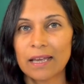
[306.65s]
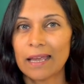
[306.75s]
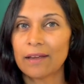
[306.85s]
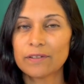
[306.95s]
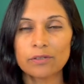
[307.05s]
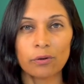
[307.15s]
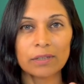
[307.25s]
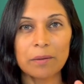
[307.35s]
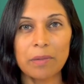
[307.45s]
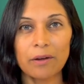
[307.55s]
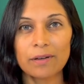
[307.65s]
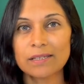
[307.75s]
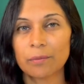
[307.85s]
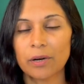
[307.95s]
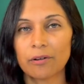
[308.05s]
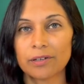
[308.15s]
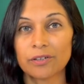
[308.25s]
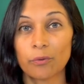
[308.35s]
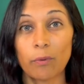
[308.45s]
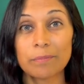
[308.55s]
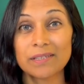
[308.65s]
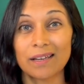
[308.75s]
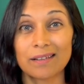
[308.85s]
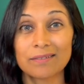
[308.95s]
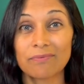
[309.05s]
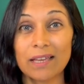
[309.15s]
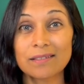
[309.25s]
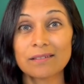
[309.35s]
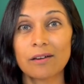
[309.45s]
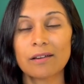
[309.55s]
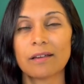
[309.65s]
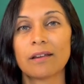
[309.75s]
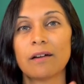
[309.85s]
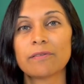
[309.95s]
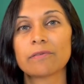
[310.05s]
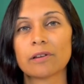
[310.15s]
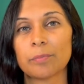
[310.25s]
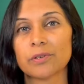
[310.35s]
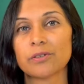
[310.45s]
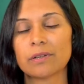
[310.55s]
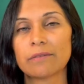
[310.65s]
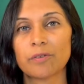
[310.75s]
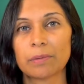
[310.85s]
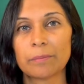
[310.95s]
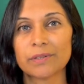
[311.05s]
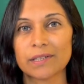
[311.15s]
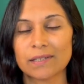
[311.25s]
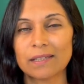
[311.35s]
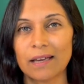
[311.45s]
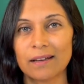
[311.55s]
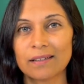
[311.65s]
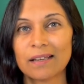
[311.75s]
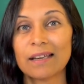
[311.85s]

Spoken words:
If it's only buried somewhere on your website, that's not enough of an opportunity for people to see that.